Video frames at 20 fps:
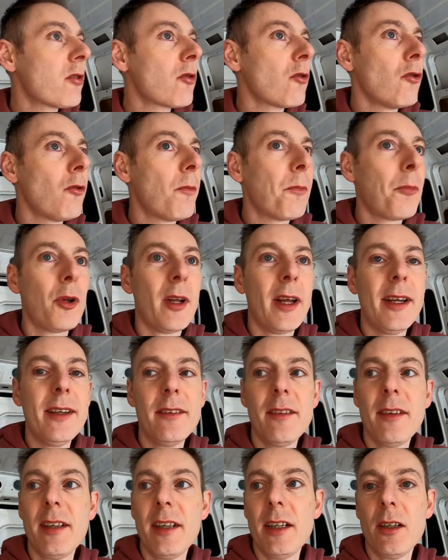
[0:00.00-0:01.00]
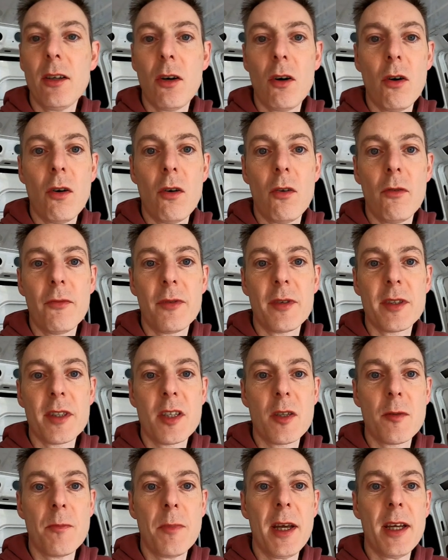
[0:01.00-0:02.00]
So plenty of
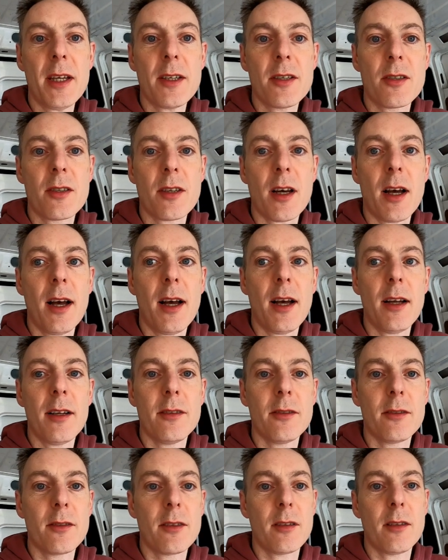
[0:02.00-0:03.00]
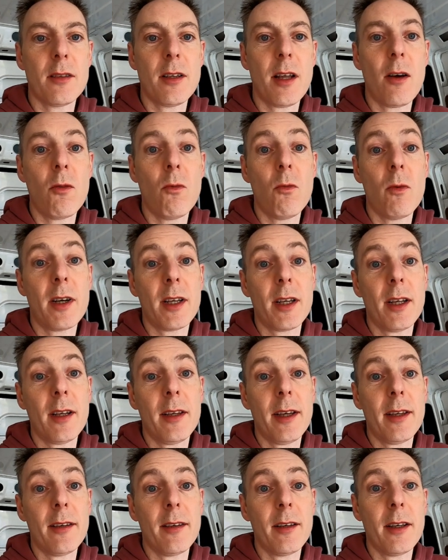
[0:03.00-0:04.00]
space and now we're going to
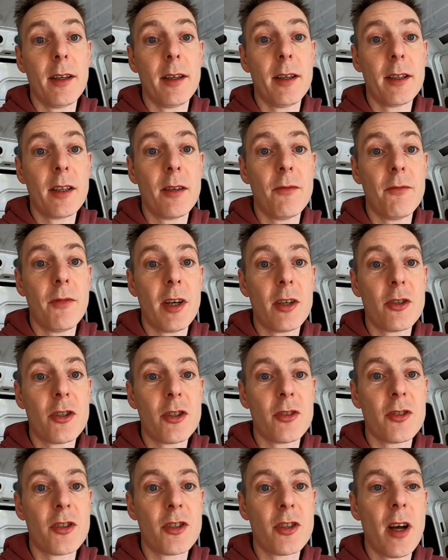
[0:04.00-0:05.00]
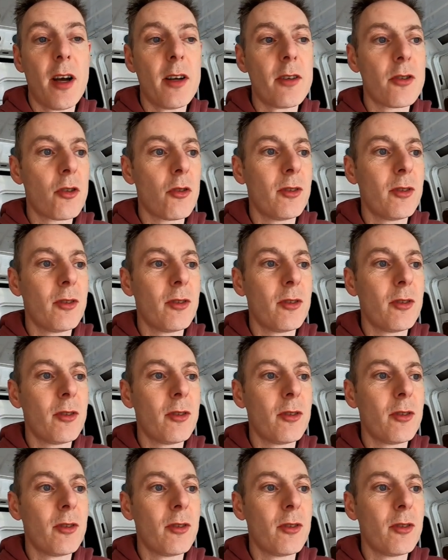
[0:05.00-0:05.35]
let the conversion start.